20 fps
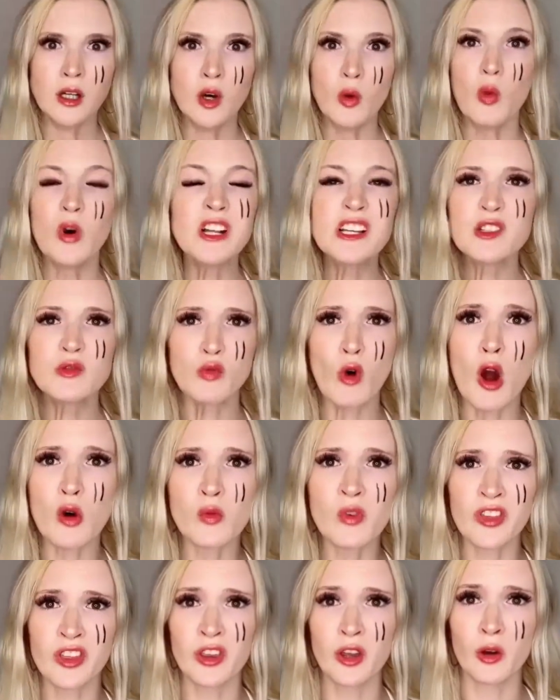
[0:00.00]
What is wrong
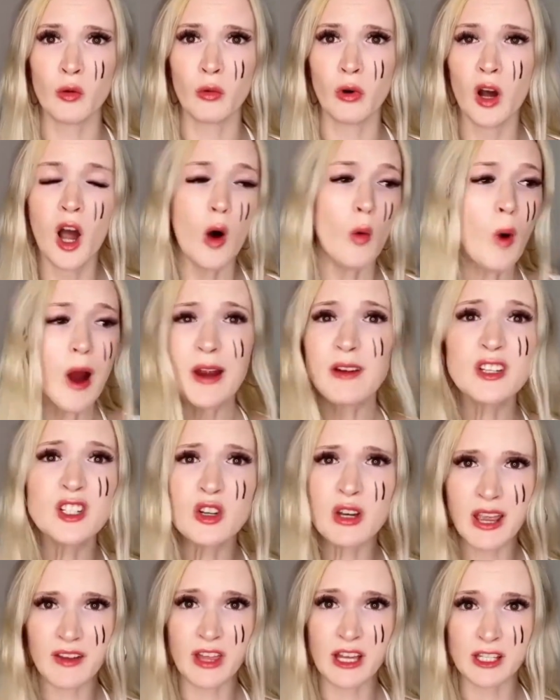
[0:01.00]
with you? Why did you
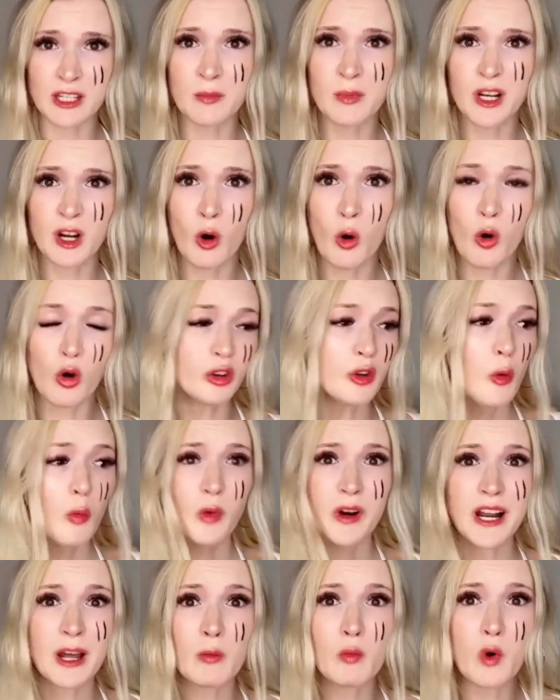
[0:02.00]
give that to me to hold
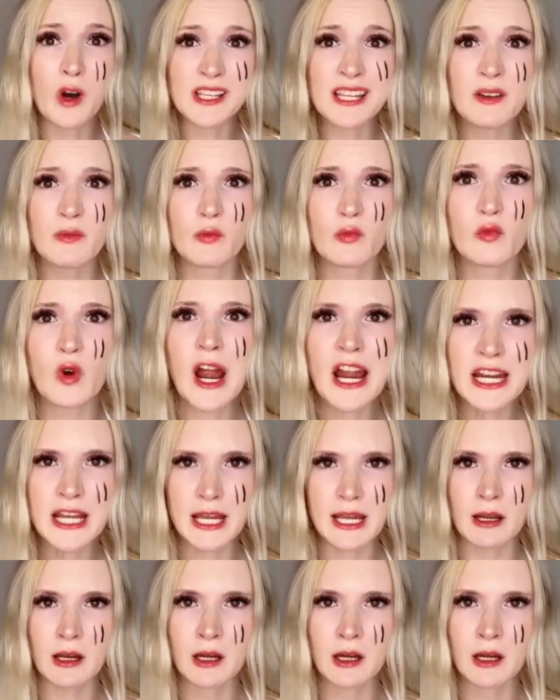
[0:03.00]
when I wasn't ready?